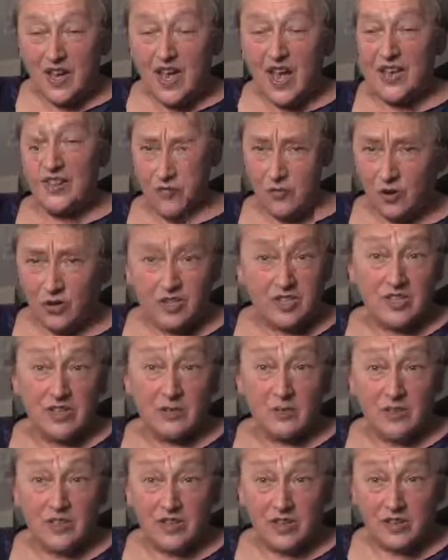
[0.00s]
Unfortunately,
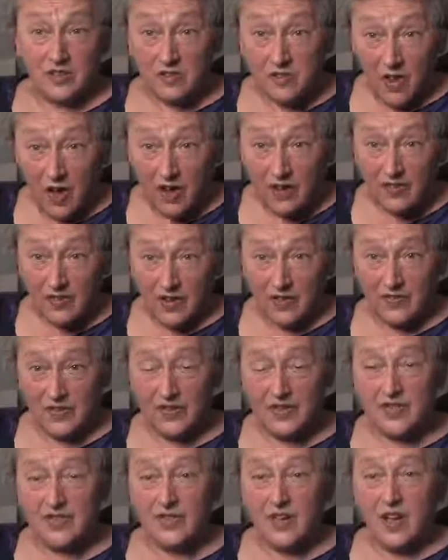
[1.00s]
there was a lot of
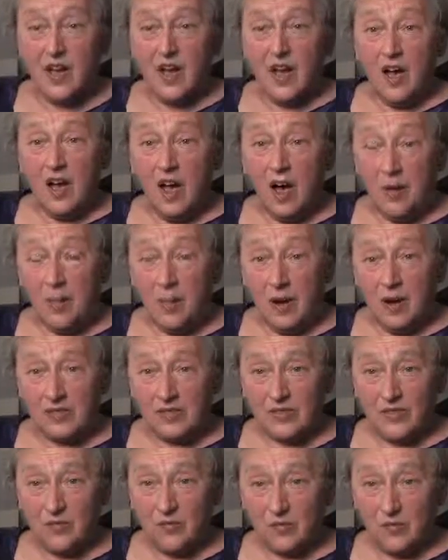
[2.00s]
evidence
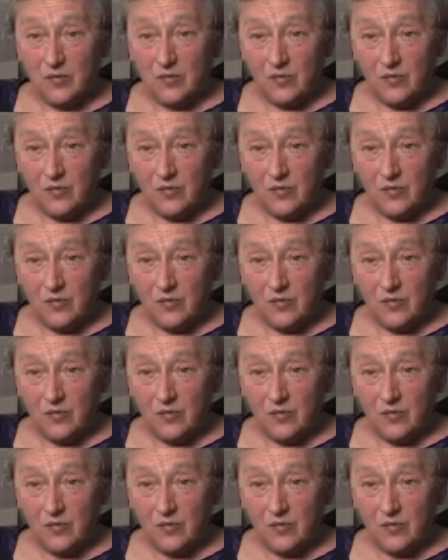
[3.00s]
about the